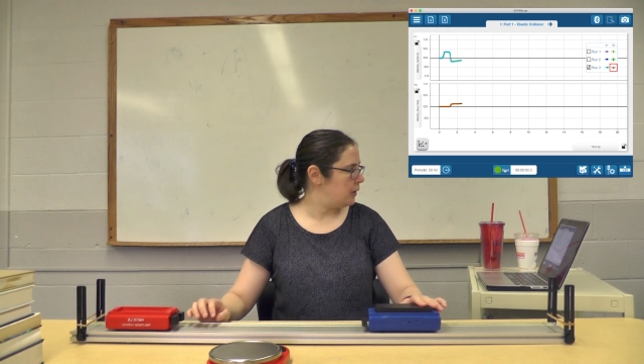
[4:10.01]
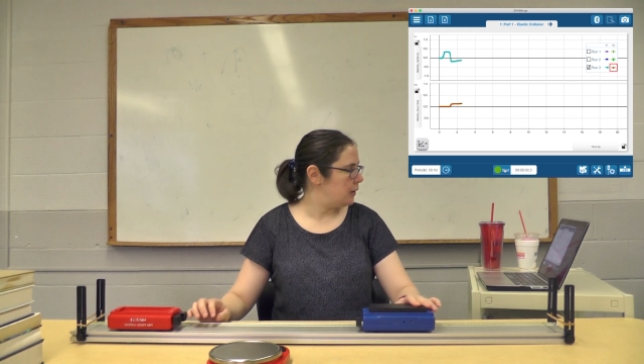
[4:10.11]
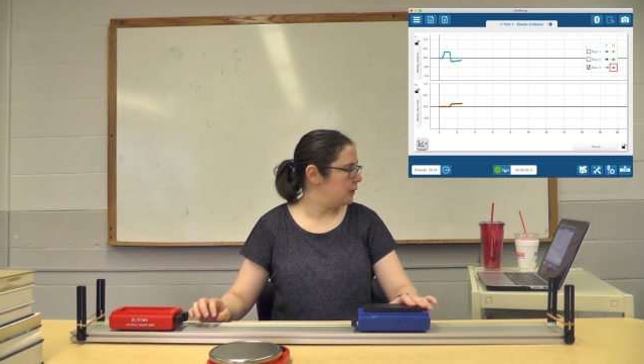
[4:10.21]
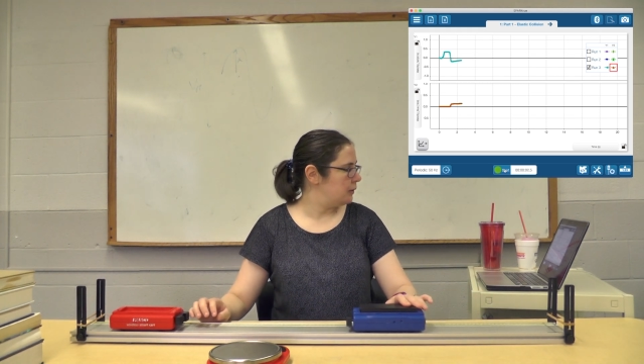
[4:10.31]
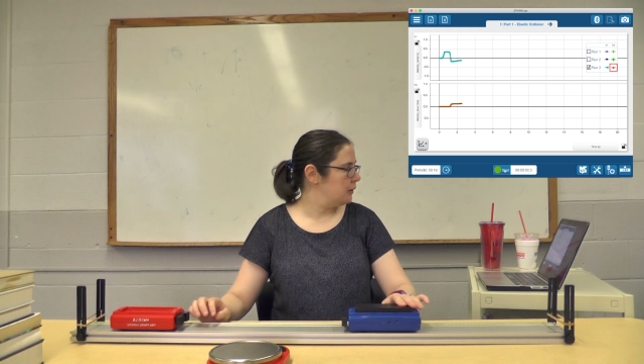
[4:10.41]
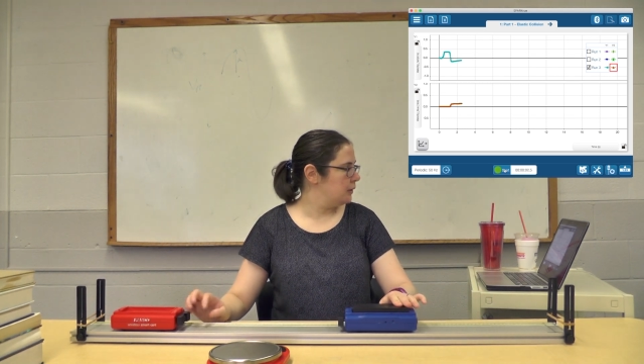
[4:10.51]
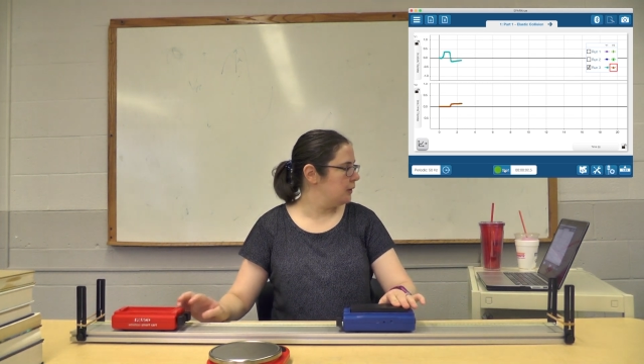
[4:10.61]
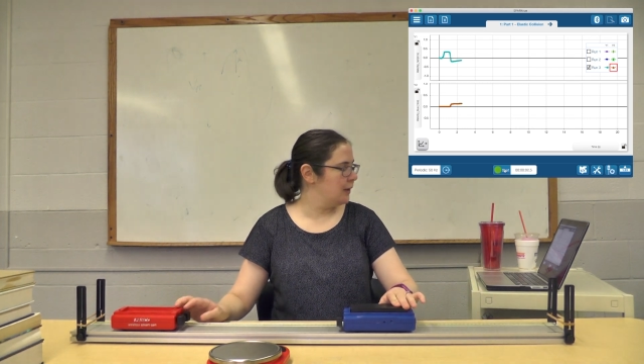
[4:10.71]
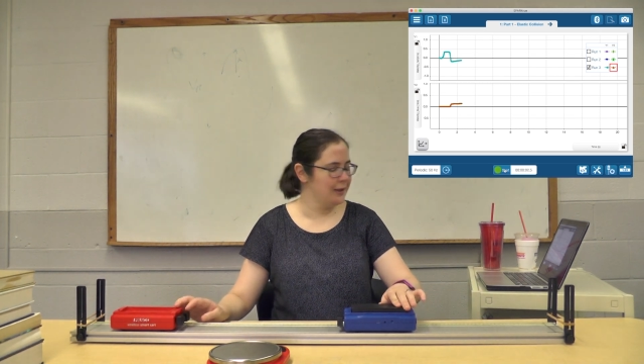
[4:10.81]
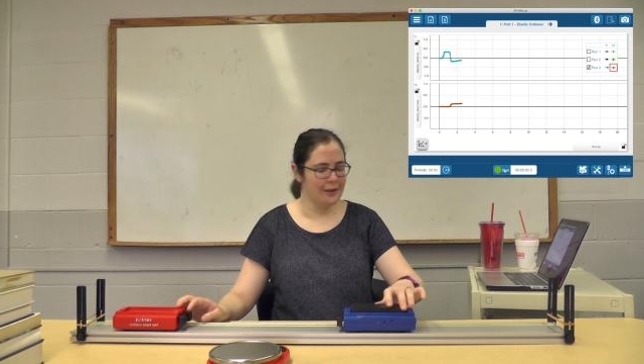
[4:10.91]
cart.
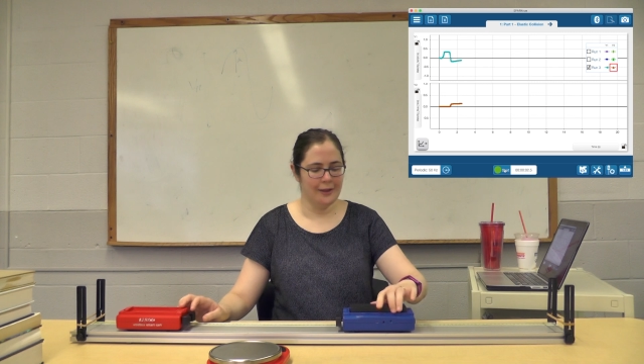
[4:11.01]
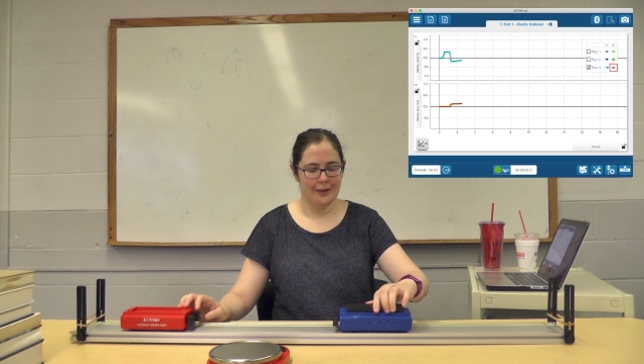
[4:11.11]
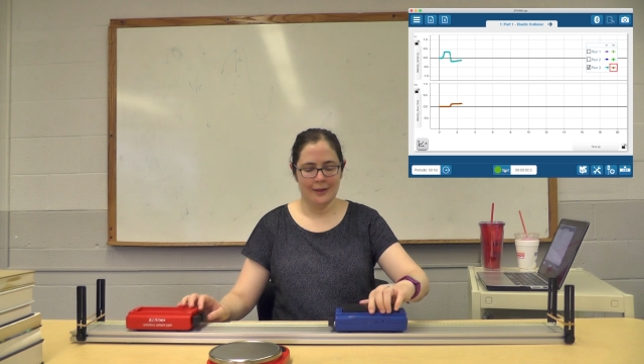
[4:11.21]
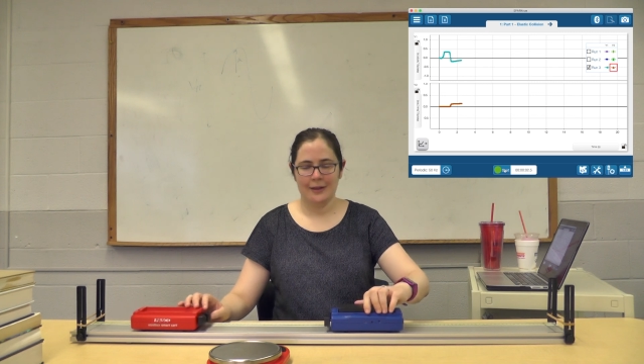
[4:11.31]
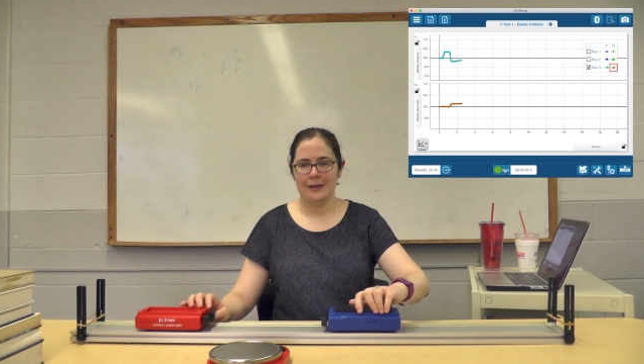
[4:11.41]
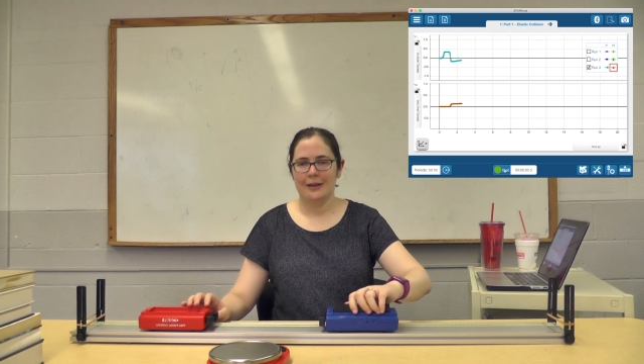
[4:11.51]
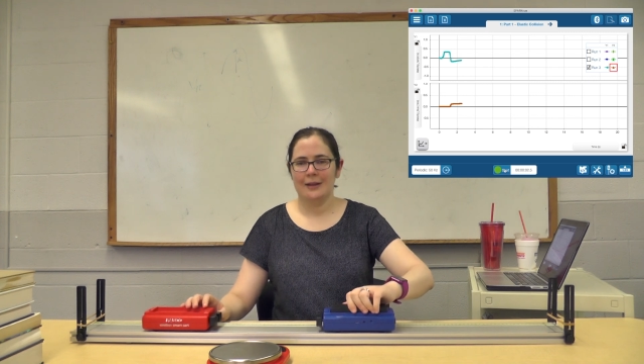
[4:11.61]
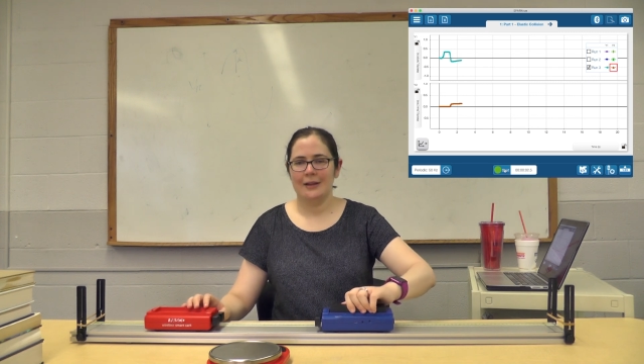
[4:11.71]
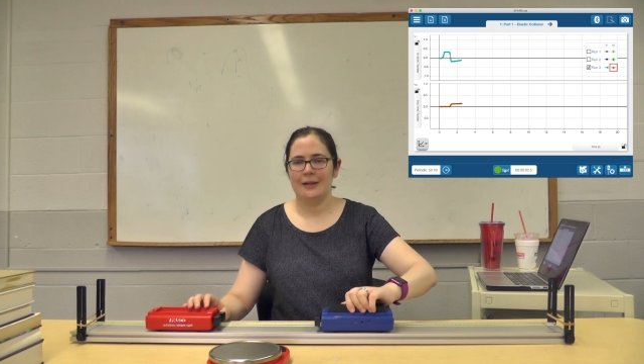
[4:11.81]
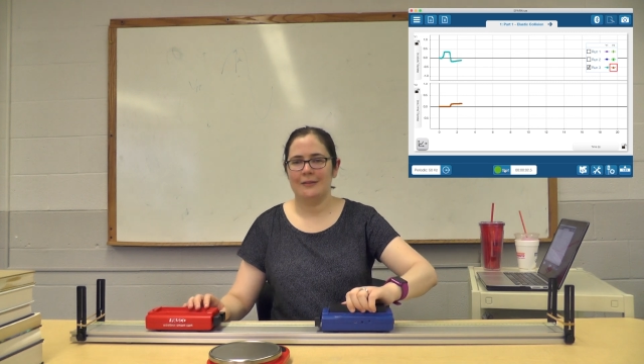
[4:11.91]

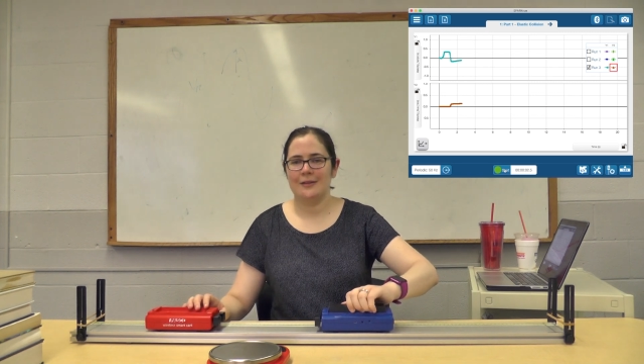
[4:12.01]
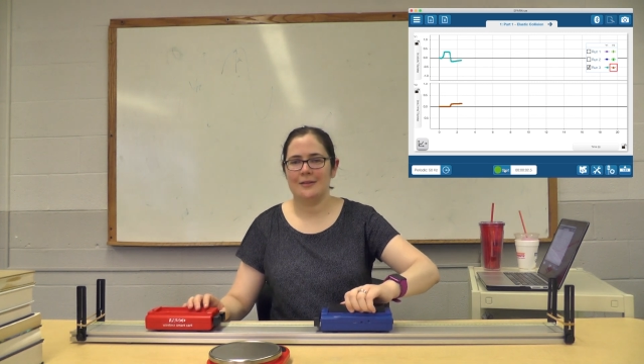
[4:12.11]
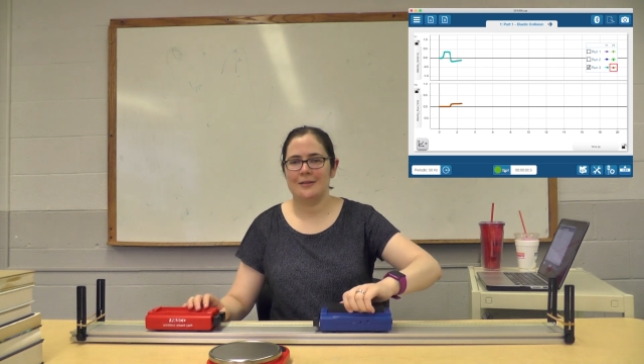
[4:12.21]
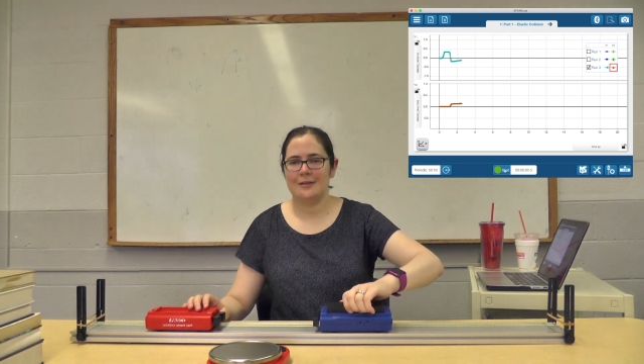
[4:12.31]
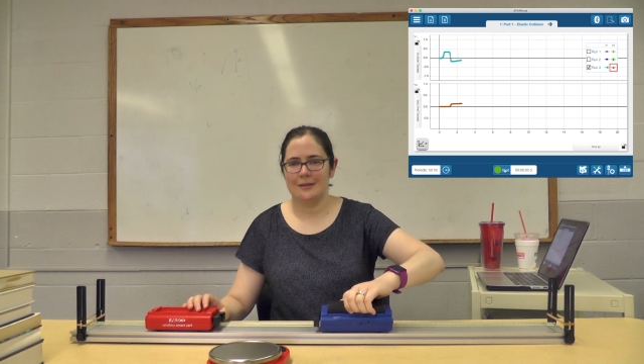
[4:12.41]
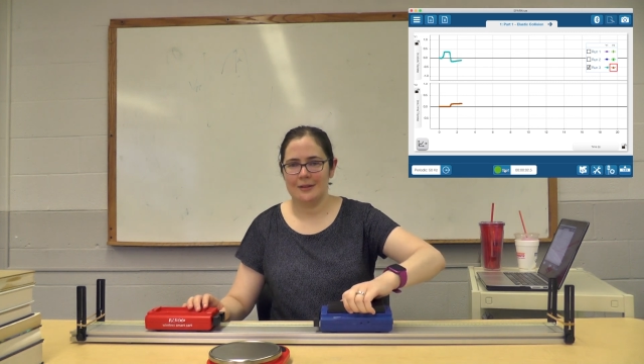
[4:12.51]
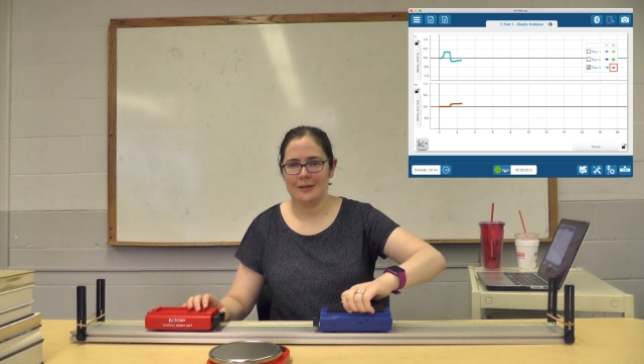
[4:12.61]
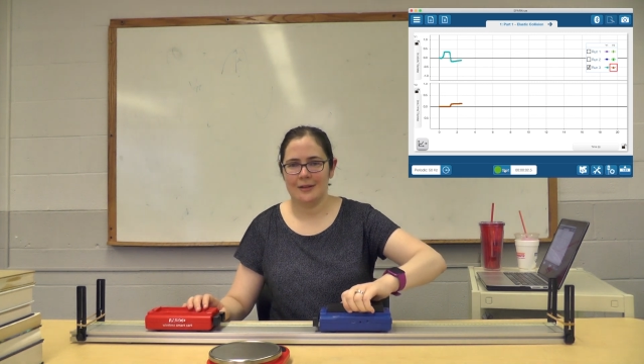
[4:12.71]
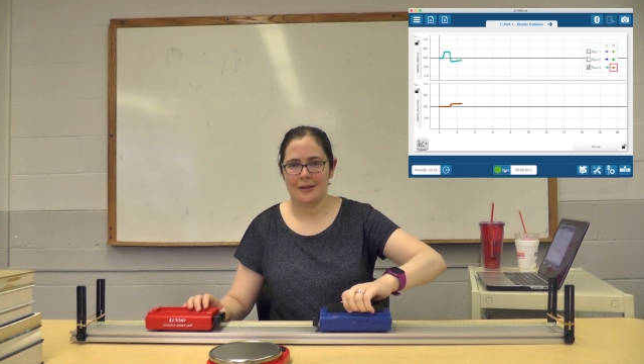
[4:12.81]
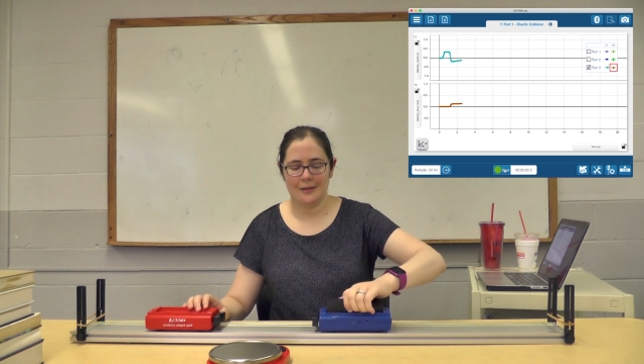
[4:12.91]
It
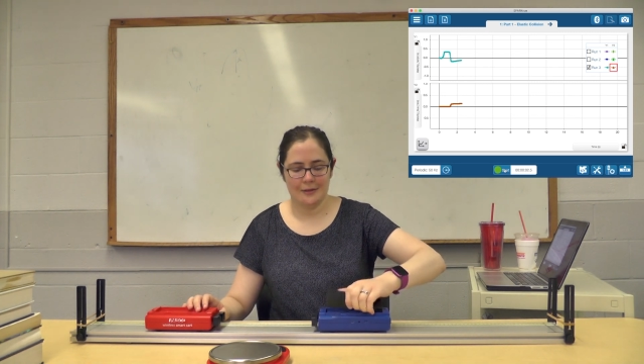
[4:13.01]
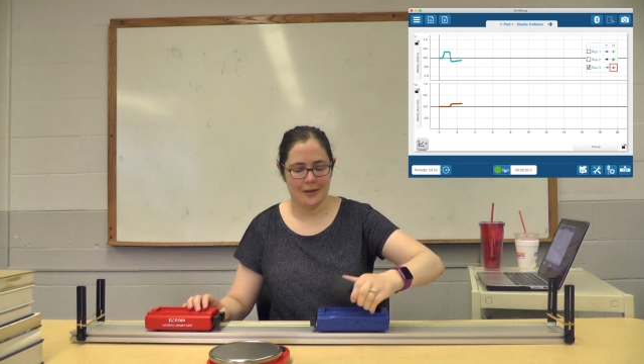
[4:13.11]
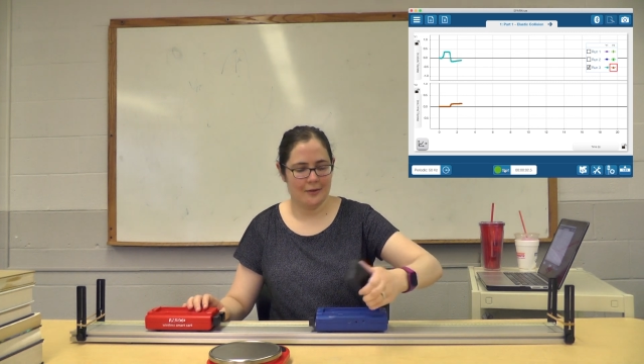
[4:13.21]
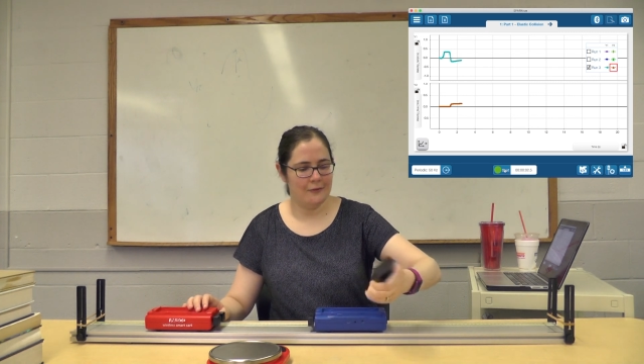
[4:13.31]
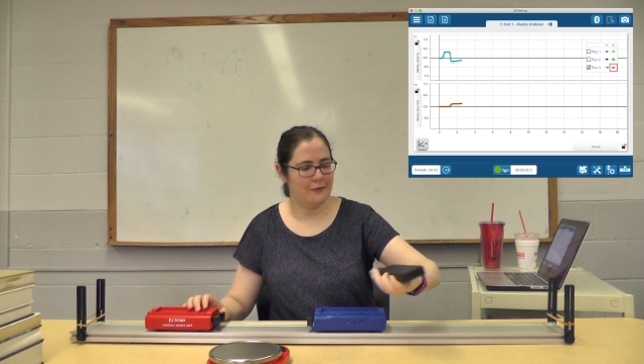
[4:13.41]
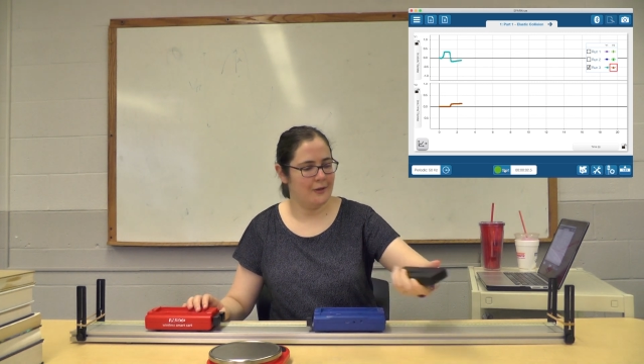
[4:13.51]
had a lot of,